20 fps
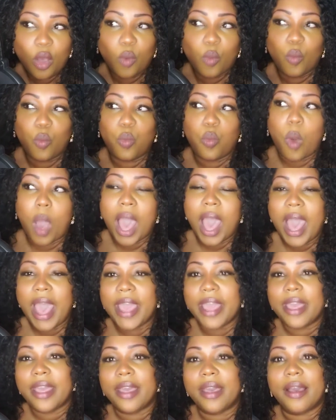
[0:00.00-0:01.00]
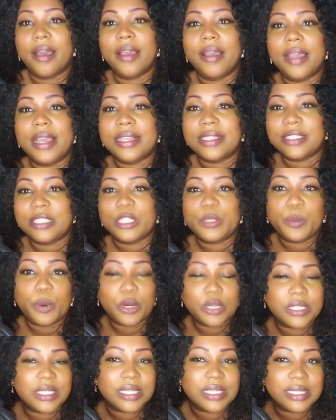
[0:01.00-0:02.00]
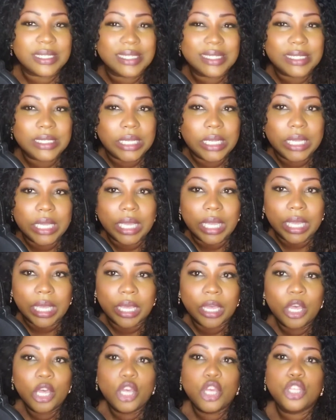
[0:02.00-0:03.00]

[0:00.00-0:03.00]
Why is this person seeking